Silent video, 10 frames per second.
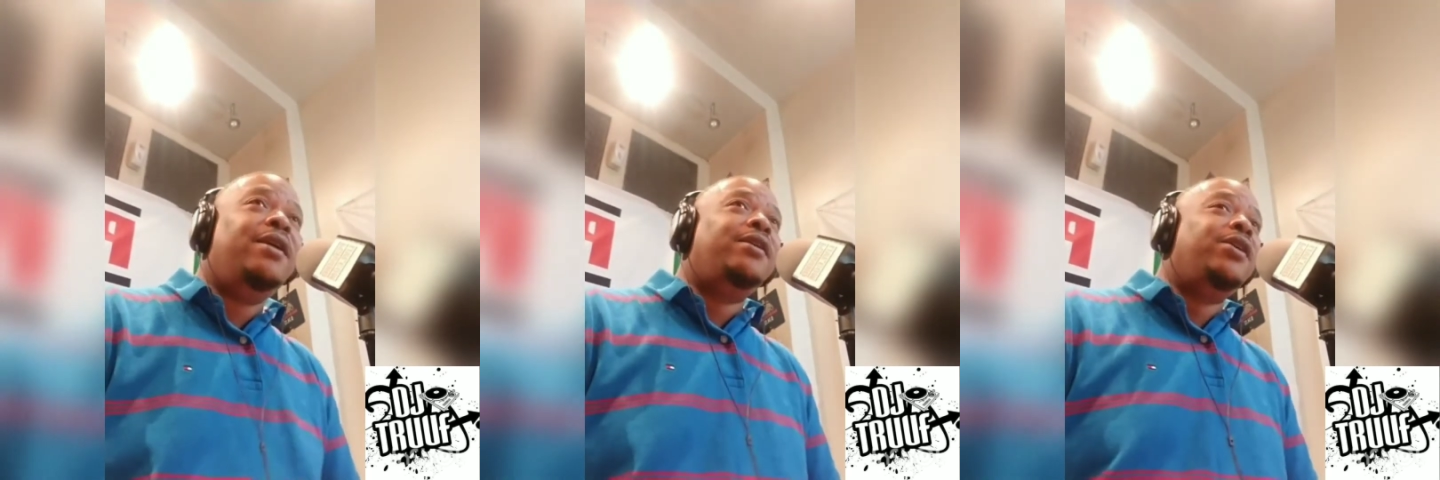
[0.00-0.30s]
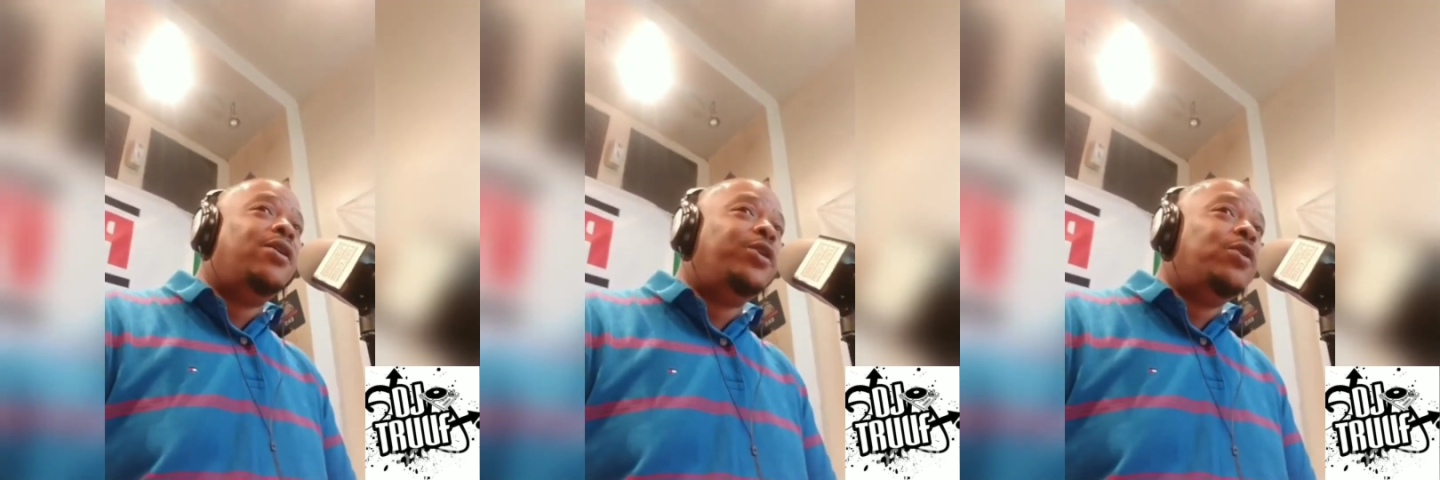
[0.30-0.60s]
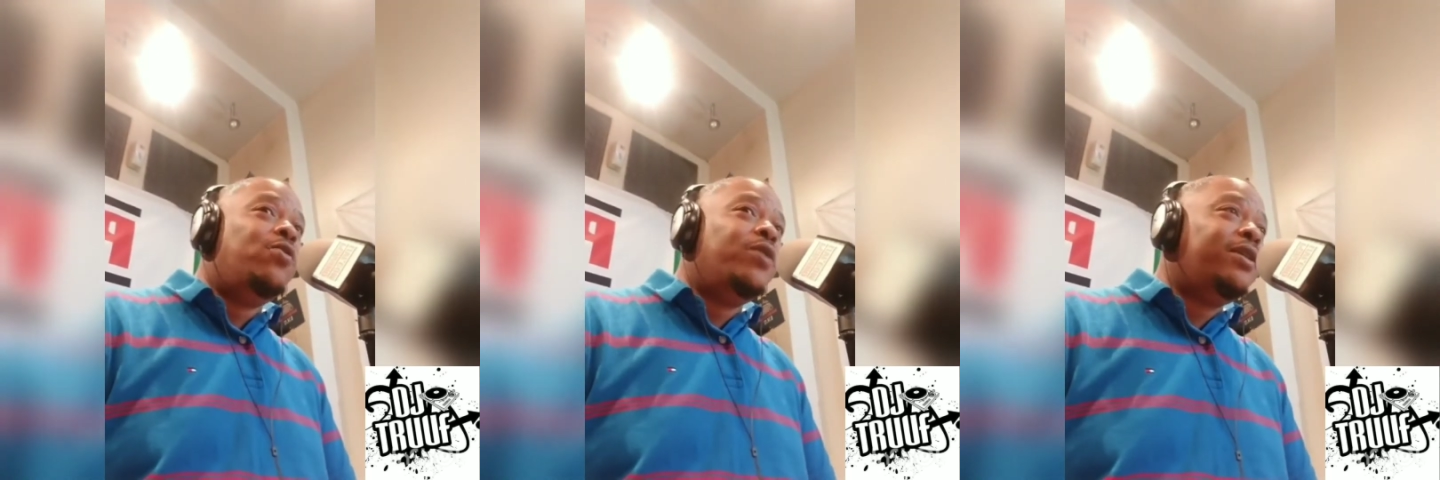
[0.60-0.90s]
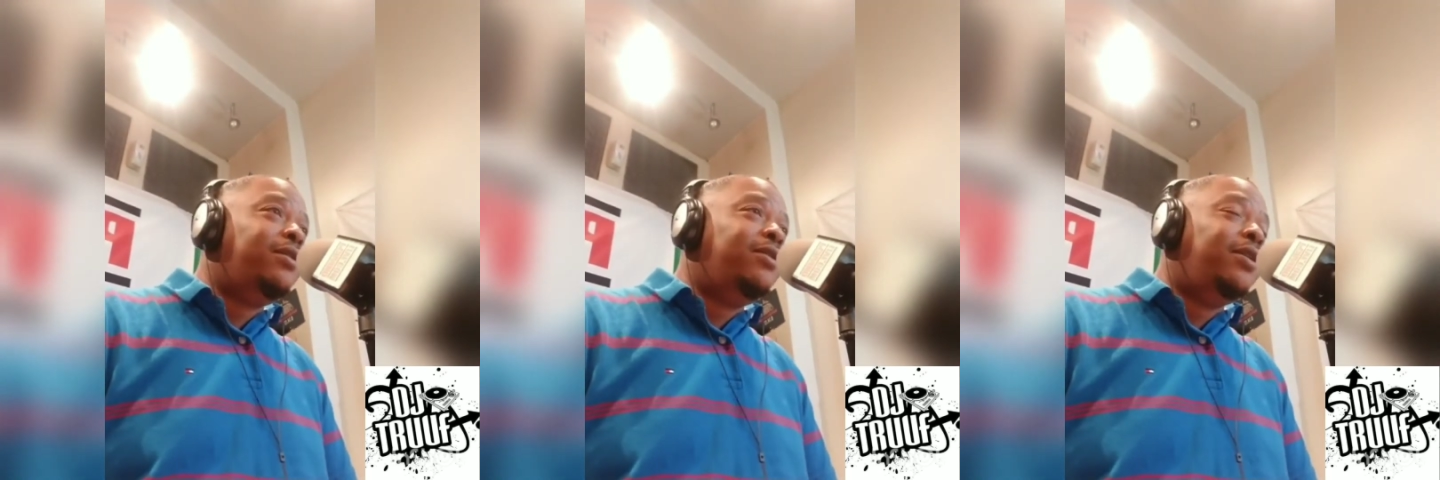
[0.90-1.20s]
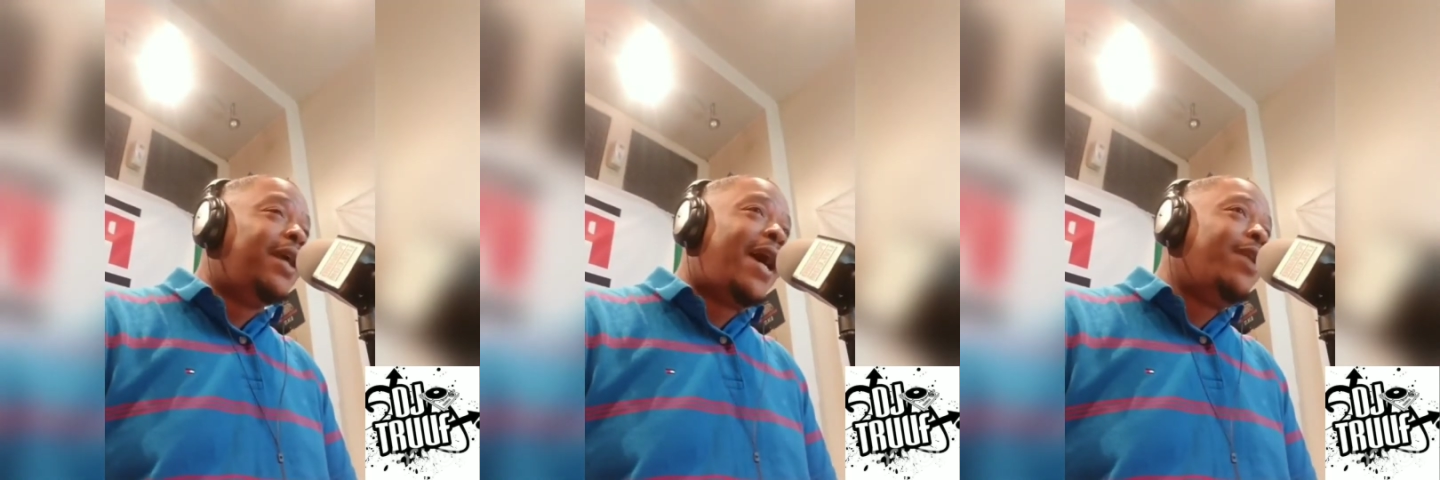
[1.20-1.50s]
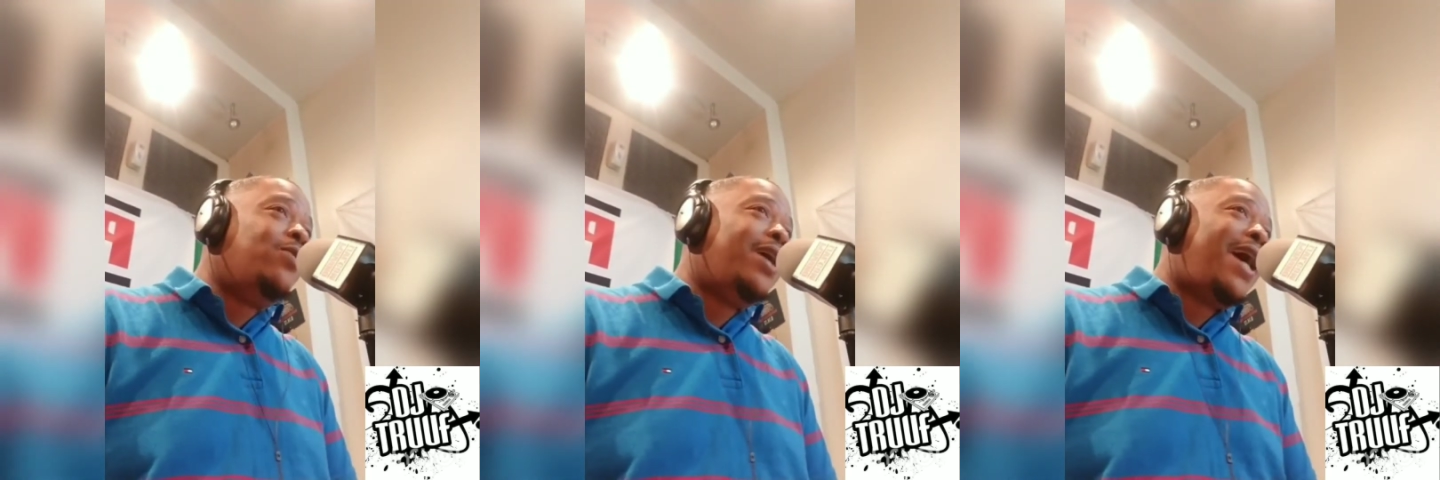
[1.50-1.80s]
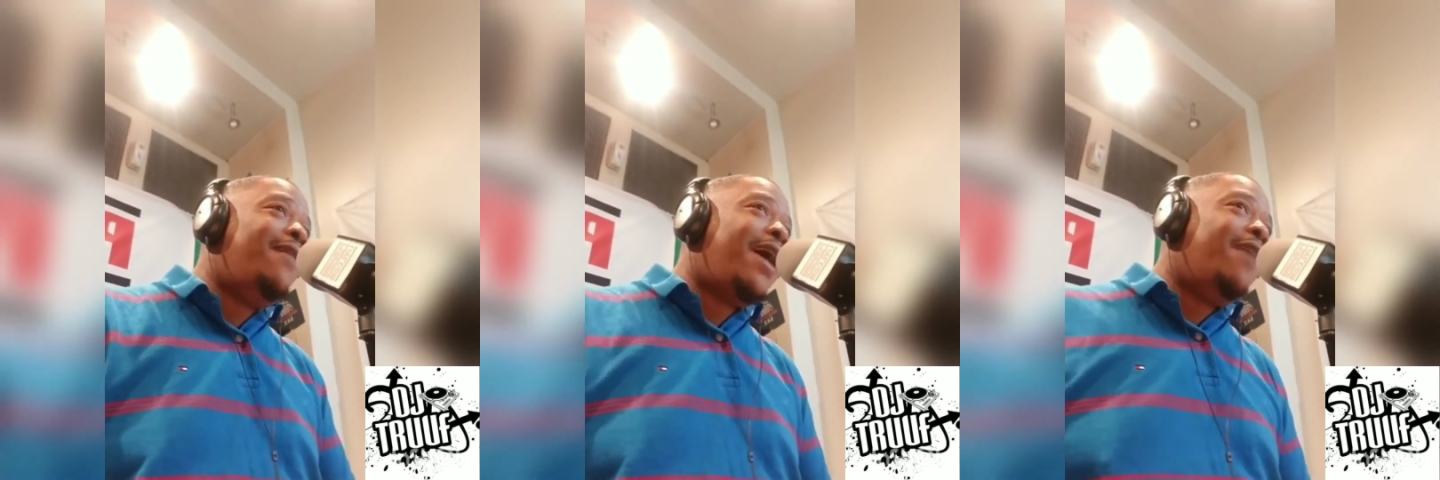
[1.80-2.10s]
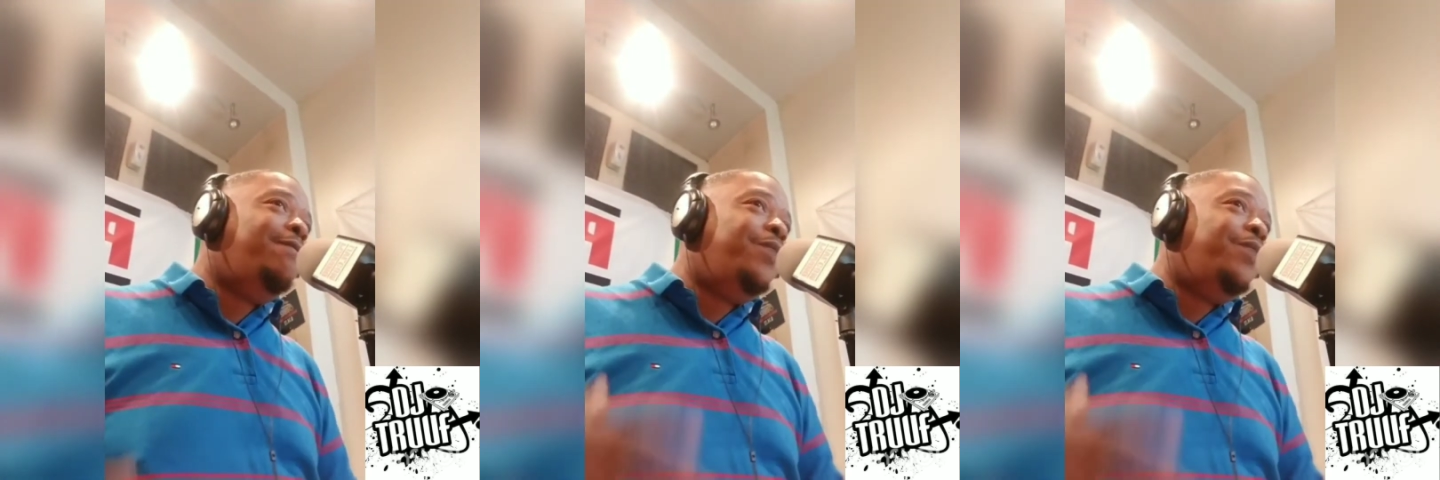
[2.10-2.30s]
And you want to. I've